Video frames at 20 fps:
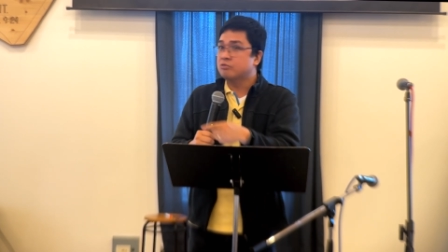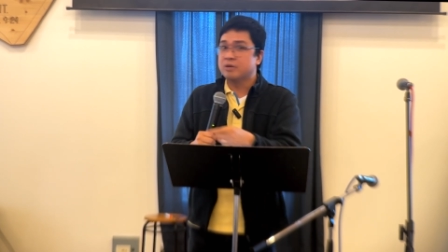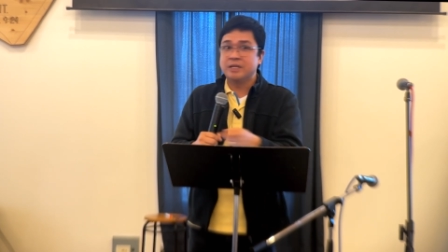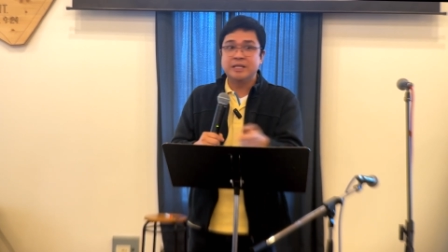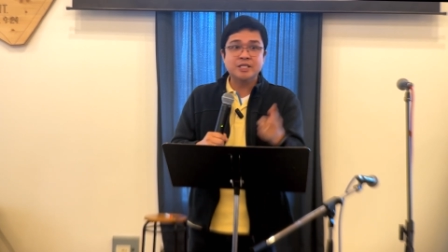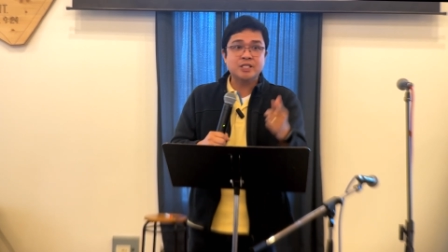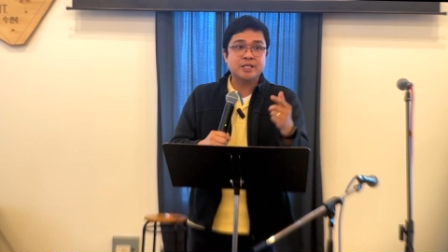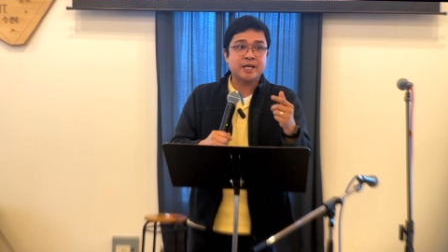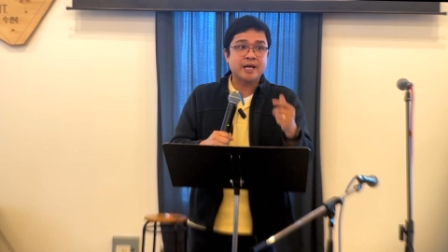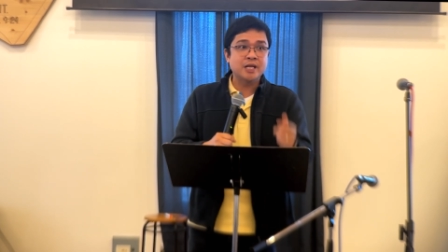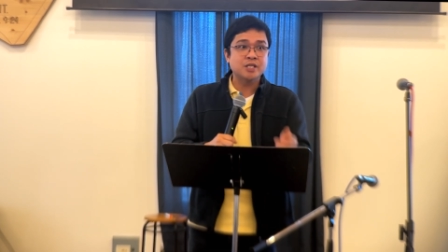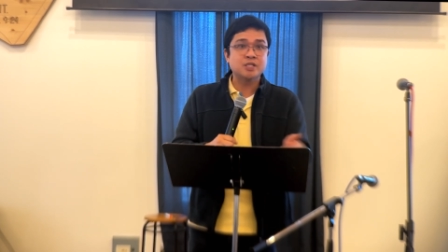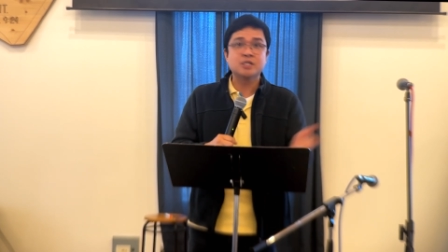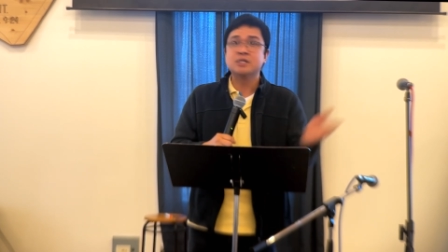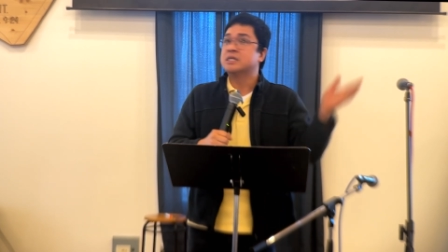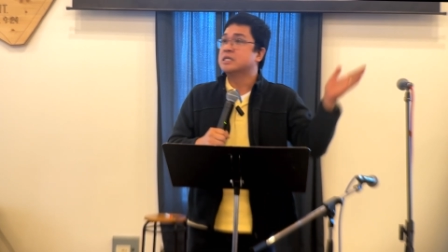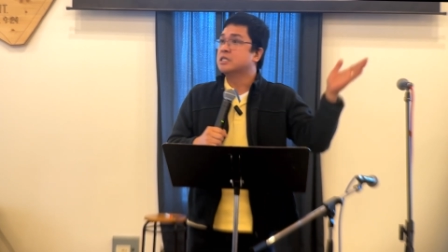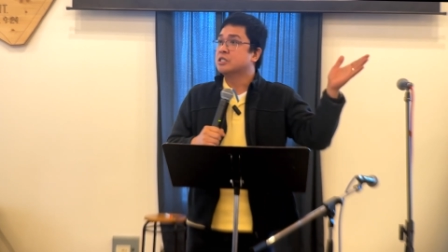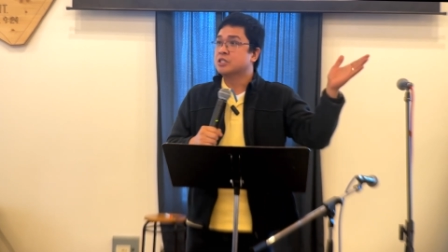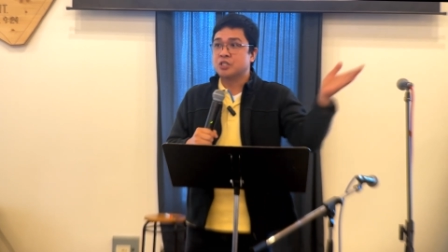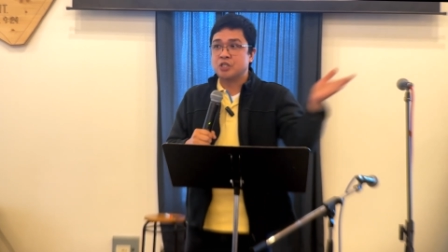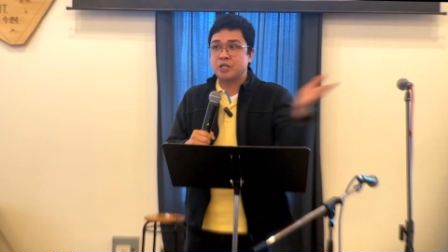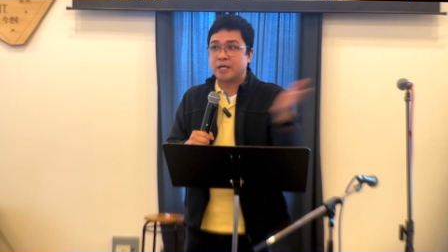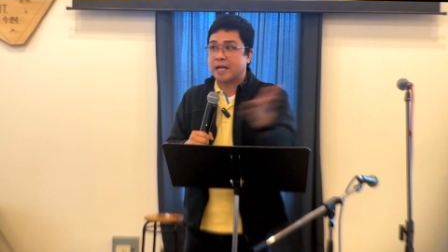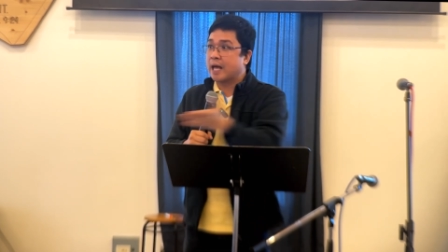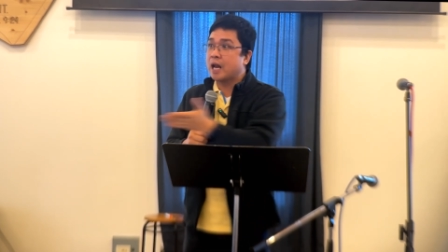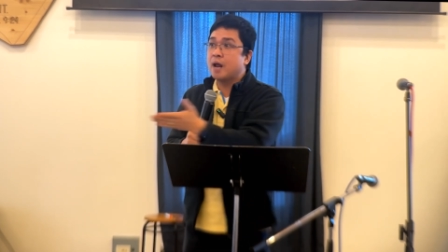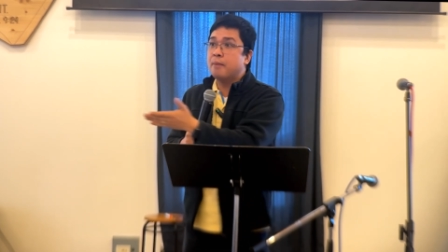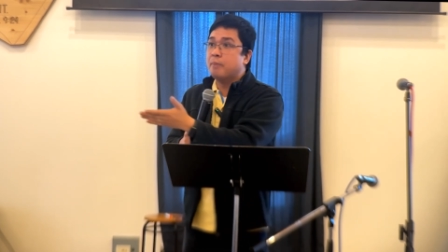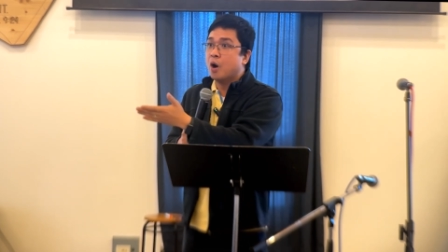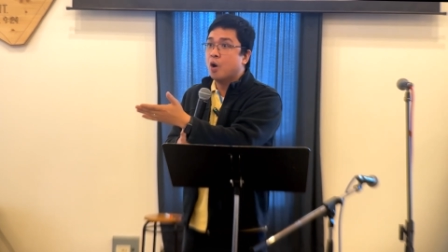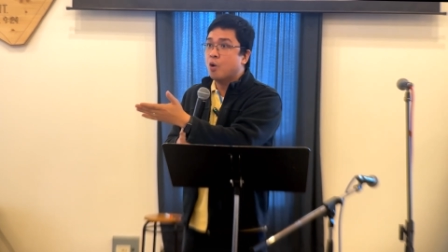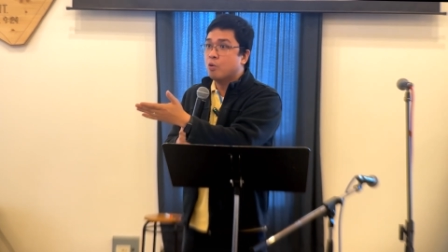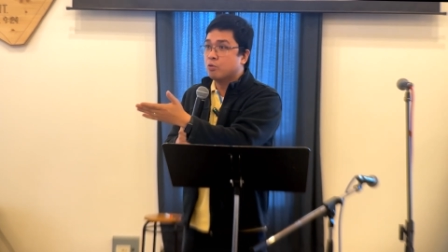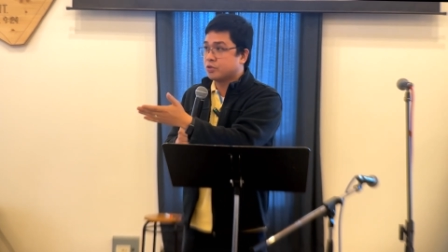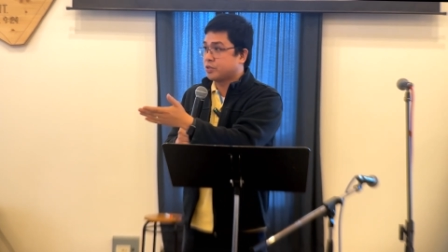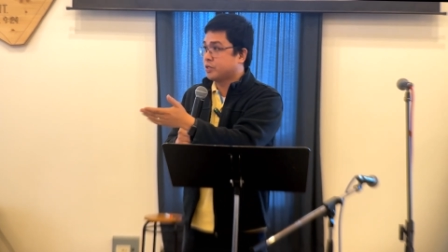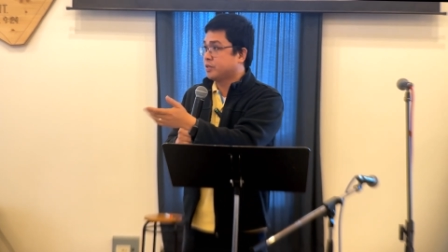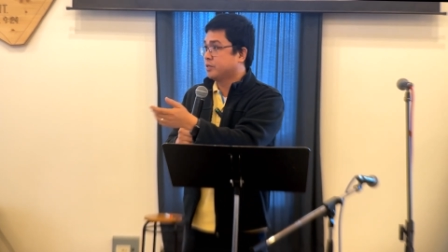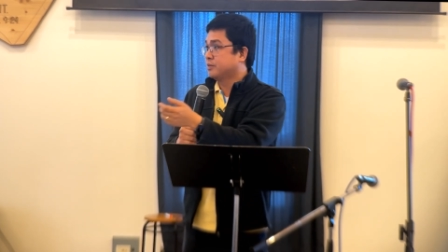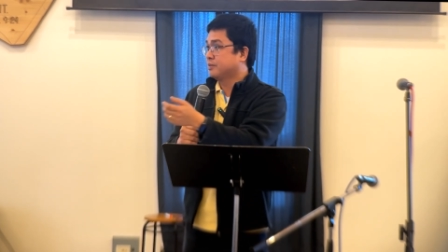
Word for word: In this case, to get a boat.